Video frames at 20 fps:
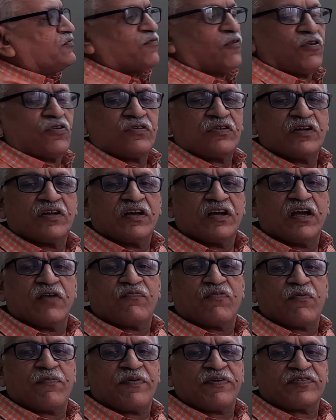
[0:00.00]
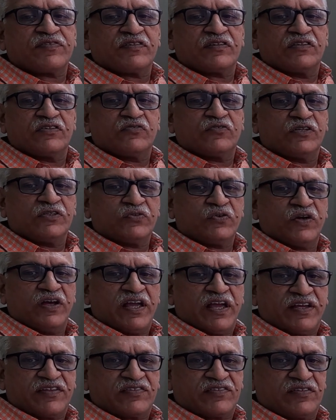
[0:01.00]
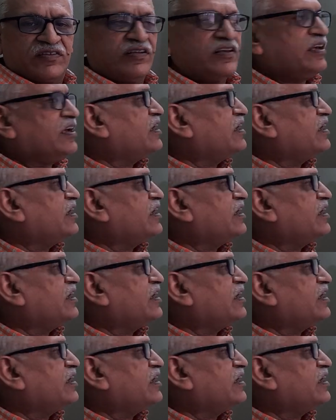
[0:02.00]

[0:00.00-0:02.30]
for f of x is equal to x,